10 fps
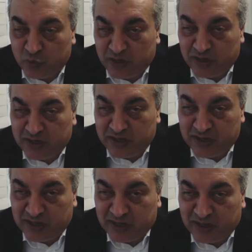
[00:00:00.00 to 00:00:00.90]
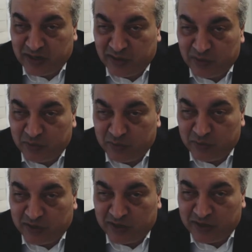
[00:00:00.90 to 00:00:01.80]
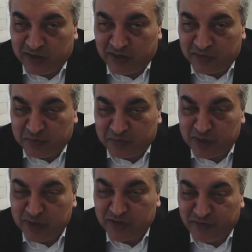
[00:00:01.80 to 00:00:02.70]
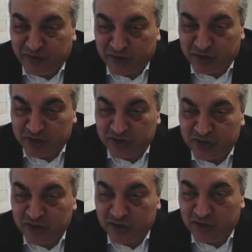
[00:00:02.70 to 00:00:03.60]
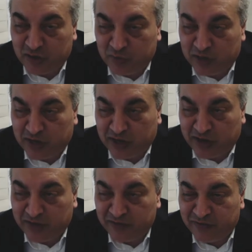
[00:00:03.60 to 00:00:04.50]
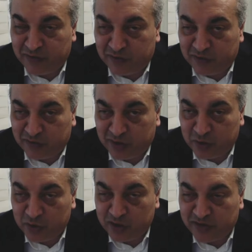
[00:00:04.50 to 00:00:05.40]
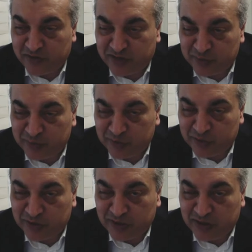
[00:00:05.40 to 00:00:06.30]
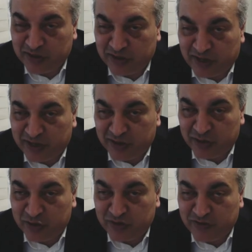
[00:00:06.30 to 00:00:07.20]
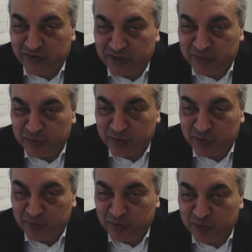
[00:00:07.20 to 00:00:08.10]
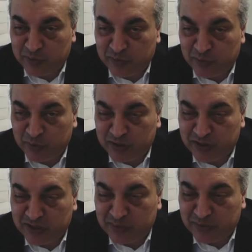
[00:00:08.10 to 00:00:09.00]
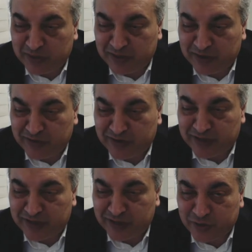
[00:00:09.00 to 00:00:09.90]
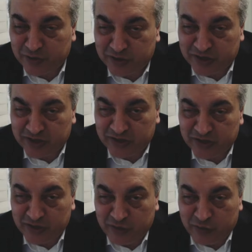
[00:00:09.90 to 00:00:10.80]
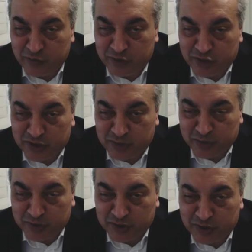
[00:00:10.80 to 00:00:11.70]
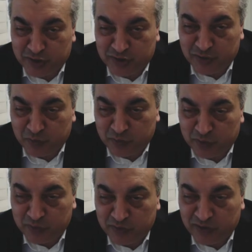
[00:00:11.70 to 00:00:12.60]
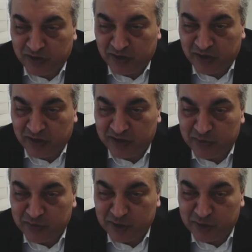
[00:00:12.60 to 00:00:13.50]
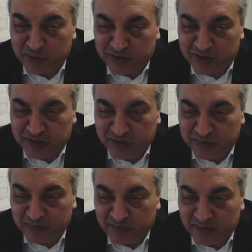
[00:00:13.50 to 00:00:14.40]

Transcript: will deal, and especially funds, will have huge investments, and those investments will be mostly in dematerialized securities, which are deposited with intermediaries.